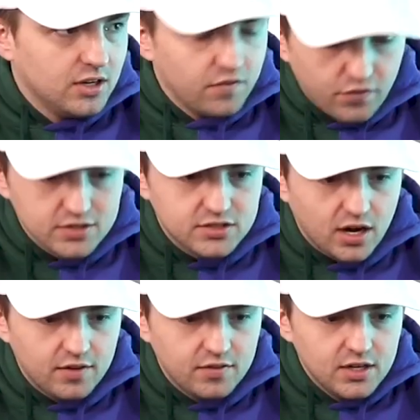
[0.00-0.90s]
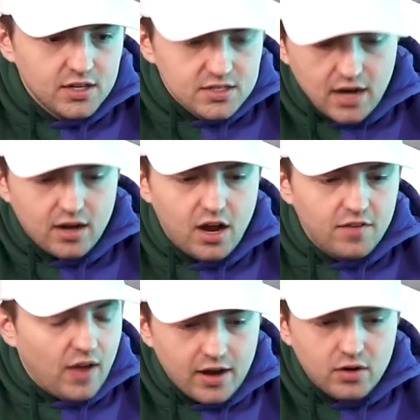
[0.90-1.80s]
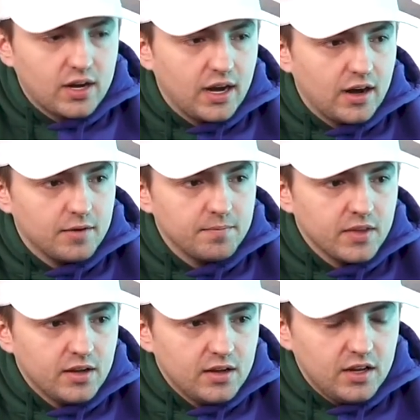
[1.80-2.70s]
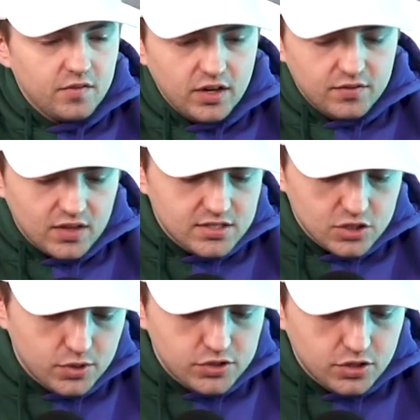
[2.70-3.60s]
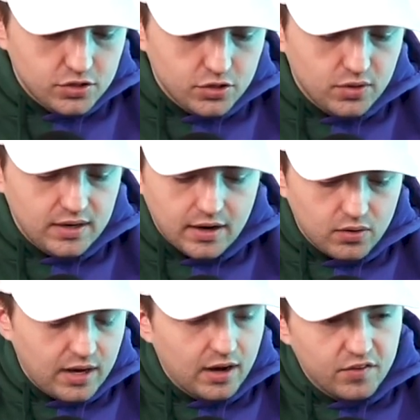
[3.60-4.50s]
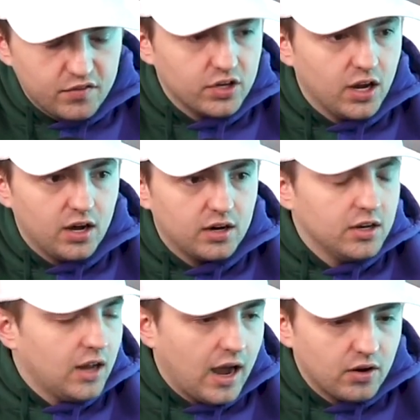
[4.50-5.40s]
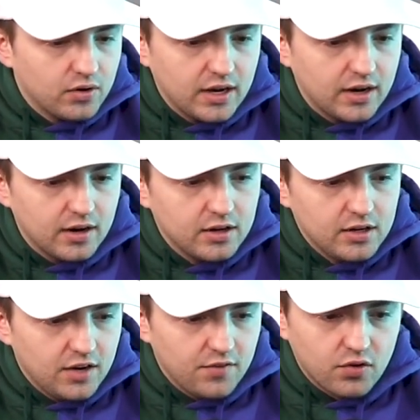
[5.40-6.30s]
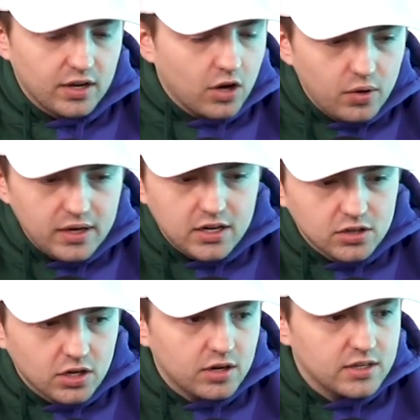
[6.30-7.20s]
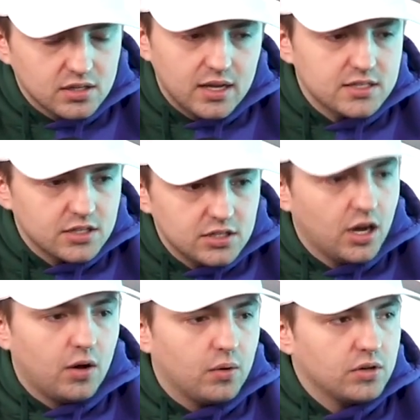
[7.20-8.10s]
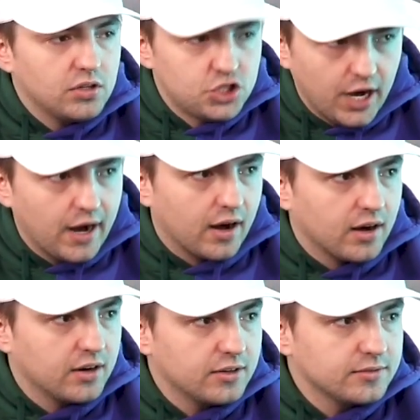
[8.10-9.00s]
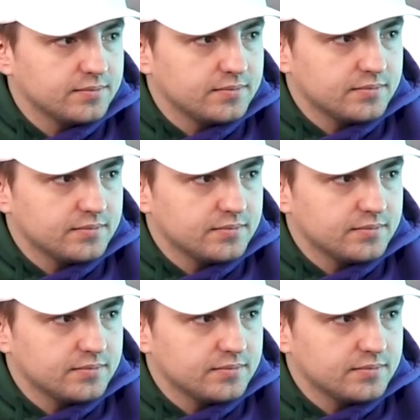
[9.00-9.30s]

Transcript: First off. Second off, I don't care if this is what you're doing. I don't care if you're young. I don't care if you're like, oh, he could learn. It's a lesson. No. Chair. Mm-hmm.